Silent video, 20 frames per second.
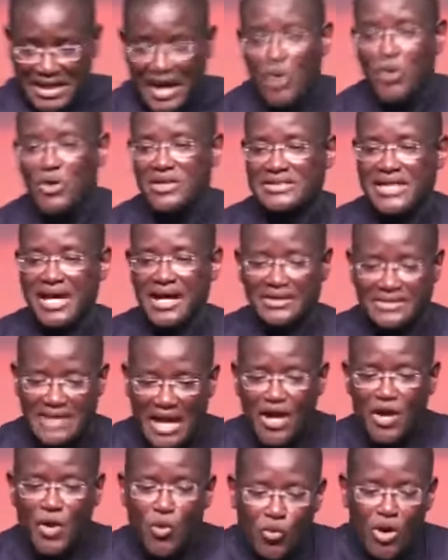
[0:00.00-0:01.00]
the hotel. It's
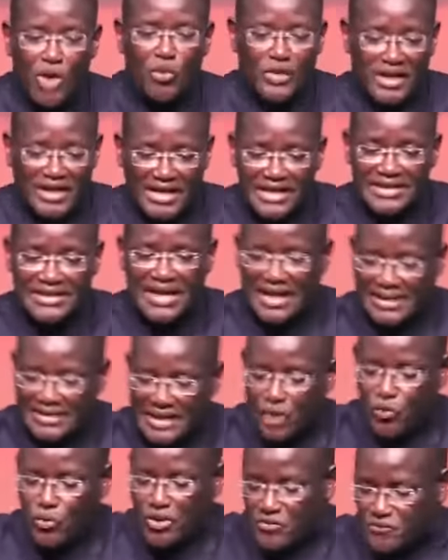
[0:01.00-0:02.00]
like when we eat that,
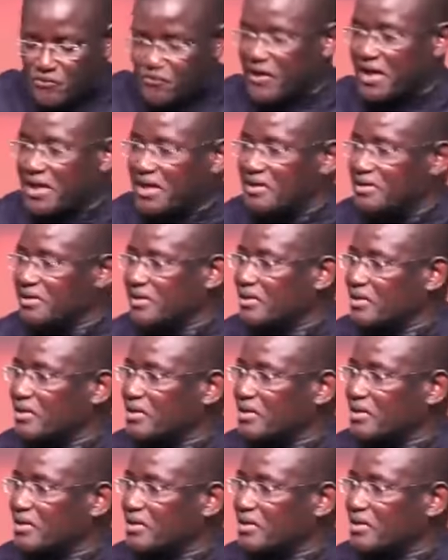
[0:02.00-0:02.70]
then we feel